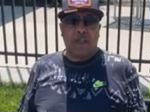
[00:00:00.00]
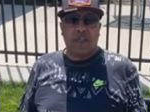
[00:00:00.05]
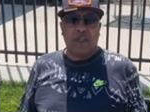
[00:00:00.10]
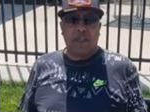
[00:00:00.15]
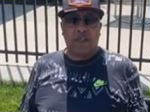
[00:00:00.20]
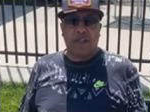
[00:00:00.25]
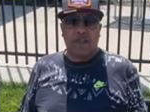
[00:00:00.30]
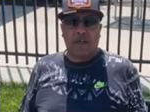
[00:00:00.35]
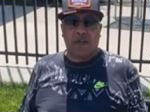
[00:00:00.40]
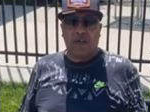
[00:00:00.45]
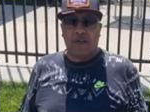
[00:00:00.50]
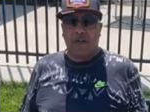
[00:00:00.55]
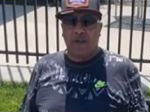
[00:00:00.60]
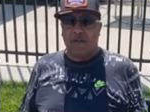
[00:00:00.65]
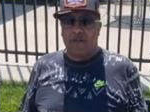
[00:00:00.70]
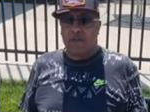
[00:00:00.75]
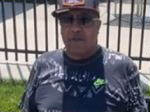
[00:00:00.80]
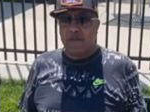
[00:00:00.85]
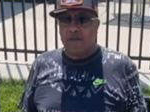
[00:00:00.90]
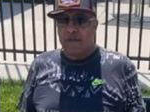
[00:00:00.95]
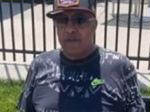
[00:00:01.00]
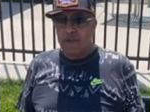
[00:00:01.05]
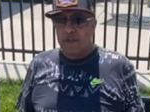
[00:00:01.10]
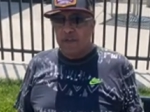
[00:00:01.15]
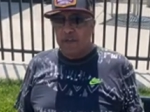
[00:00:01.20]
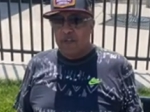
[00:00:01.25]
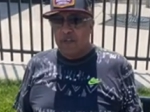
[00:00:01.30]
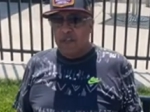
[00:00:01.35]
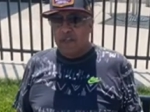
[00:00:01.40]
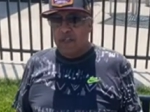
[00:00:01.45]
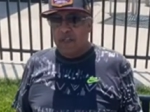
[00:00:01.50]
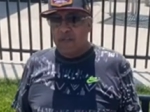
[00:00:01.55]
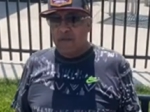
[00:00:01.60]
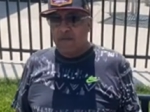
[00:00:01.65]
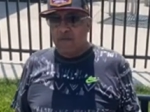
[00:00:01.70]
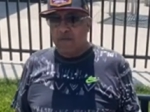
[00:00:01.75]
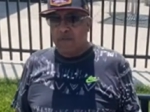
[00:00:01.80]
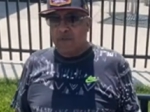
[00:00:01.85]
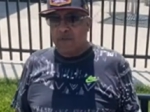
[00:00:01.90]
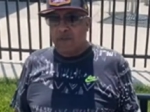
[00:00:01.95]
and
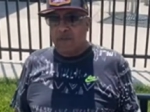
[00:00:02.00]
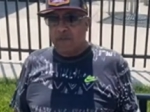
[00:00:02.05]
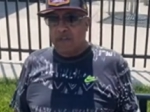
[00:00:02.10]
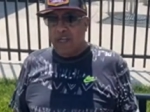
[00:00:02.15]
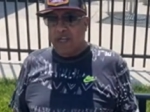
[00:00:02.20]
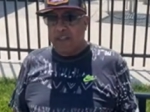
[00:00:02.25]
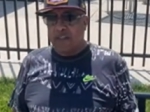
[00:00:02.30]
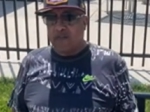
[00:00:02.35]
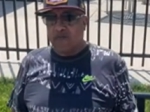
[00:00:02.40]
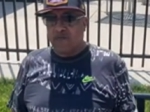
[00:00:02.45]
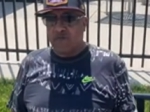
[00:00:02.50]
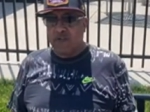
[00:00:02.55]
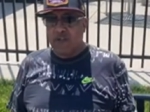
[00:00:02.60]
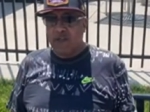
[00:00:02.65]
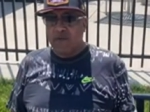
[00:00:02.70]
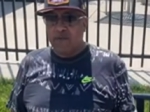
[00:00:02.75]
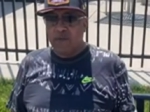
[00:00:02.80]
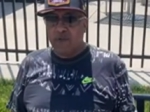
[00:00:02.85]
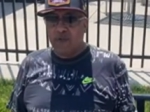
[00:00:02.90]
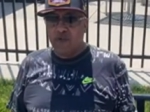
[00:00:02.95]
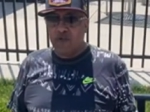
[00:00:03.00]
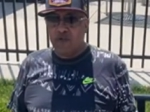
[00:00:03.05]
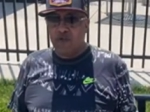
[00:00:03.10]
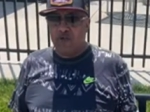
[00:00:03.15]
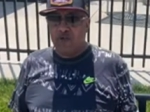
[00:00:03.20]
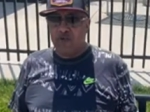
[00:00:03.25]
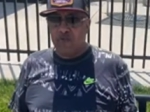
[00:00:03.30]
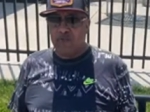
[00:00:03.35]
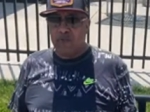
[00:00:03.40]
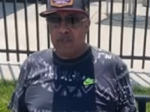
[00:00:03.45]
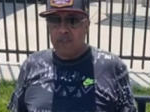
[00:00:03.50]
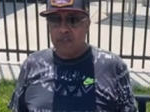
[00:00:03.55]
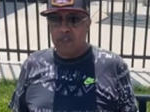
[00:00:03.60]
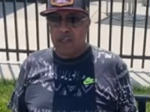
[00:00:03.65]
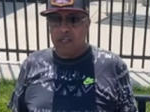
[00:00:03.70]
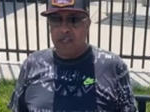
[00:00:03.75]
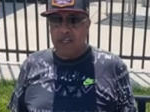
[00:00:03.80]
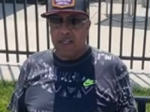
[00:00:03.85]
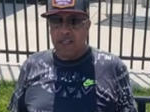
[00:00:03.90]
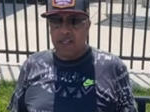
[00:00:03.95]
he was got extremely good with
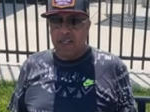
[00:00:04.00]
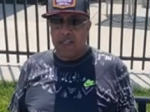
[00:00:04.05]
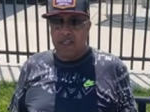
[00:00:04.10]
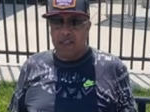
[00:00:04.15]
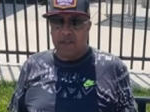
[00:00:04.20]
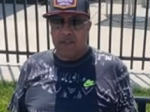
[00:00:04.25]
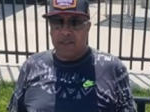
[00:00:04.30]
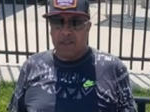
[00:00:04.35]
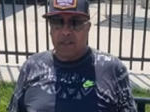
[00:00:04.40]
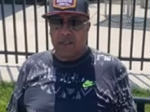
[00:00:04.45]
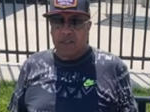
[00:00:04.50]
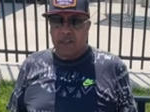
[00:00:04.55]
his hands,